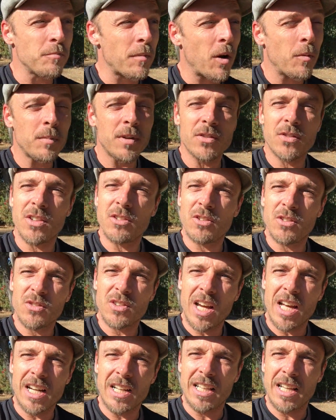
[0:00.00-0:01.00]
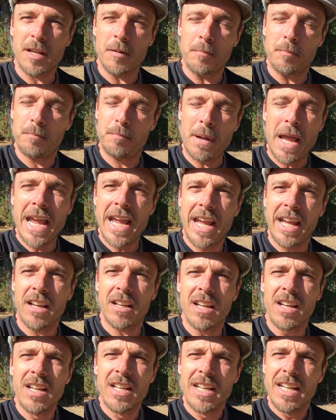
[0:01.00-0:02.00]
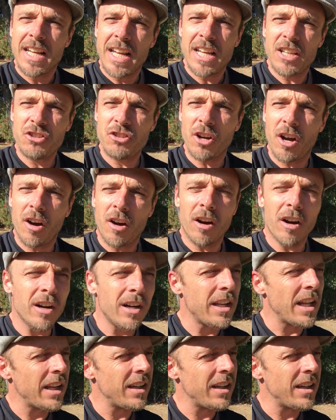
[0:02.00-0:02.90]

moments that just kind of like, bang, hit you hard.